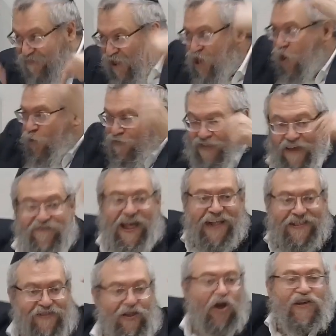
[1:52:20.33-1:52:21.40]
which is in a
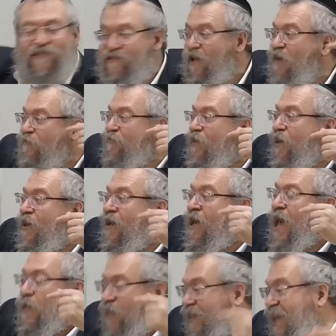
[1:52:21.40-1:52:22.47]
level of Ein Sof.
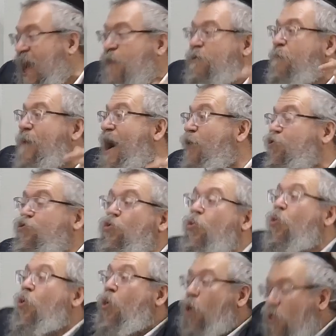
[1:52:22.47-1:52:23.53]

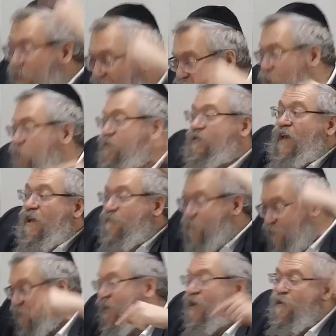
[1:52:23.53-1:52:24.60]
That it's
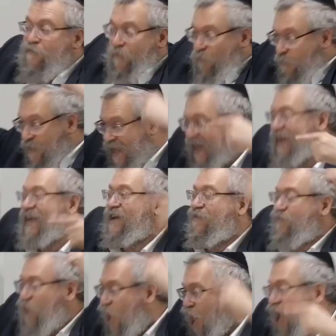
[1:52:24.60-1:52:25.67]
such a worthy
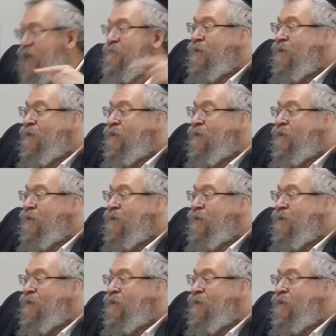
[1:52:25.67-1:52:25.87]
pleasure,